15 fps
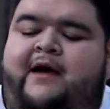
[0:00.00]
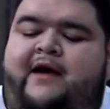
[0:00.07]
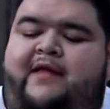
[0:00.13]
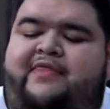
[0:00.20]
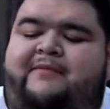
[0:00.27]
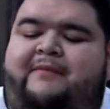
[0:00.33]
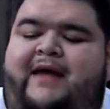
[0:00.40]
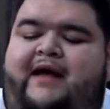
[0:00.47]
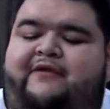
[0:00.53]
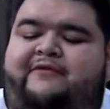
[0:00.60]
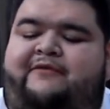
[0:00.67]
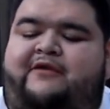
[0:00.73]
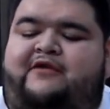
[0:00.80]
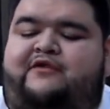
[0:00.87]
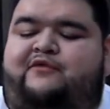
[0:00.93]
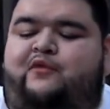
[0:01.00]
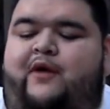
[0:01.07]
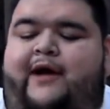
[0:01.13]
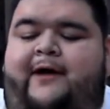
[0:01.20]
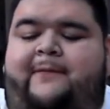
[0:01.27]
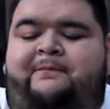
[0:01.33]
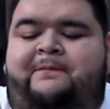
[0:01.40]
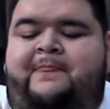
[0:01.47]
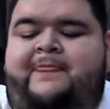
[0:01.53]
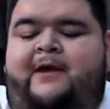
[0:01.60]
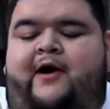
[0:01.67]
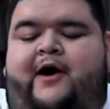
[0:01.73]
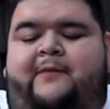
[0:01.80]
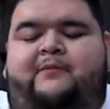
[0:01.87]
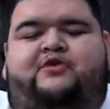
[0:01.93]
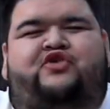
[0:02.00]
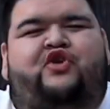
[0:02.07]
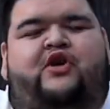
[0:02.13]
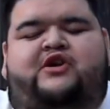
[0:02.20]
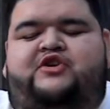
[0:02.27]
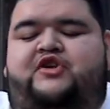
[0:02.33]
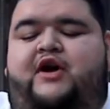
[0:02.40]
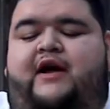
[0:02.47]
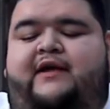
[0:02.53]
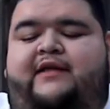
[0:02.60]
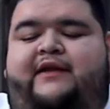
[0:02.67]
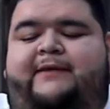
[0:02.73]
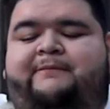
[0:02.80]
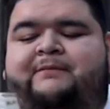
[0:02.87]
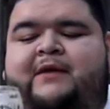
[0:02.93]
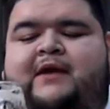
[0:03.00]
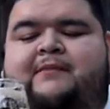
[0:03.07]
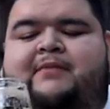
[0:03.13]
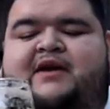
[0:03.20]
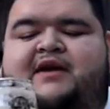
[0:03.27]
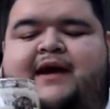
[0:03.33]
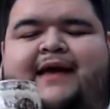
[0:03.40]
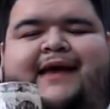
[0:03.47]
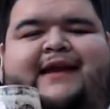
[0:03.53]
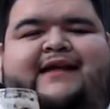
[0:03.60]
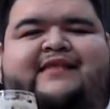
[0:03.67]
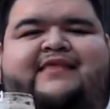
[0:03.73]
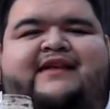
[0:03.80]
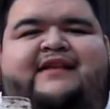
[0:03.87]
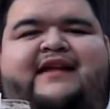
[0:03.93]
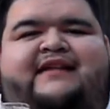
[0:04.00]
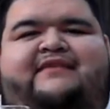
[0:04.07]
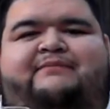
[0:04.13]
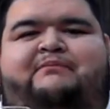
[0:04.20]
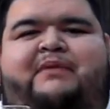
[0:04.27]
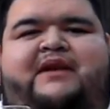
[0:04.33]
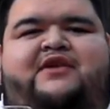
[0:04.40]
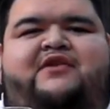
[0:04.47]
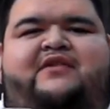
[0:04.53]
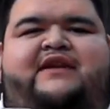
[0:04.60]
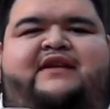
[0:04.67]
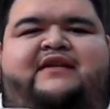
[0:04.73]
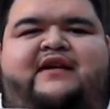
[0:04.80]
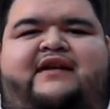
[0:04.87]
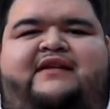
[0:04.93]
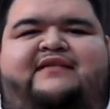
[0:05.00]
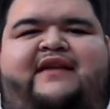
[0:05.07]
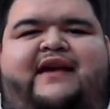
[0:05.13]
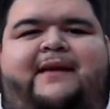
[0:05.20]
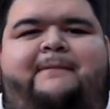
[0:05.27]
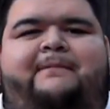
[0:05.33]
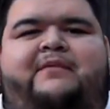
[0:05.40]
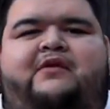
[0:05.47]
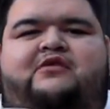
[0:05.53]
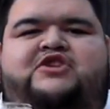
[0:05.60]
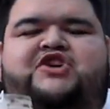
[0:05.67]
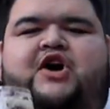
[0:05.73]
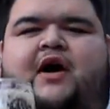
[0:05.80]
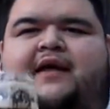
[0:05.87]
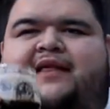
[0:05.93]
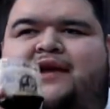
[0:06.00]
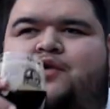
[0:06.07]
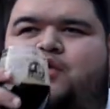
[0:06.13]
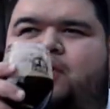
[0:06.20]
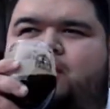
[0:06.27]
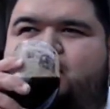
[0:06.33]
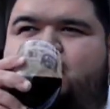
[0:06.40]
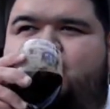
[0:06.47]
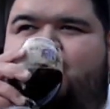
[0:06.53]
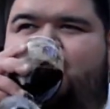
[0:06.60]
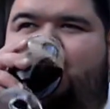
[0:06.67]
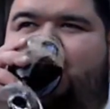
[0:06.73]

and the mouthfeel as well um, dark chocolate but not anything that's bitterly done it's like a milk chocolate quality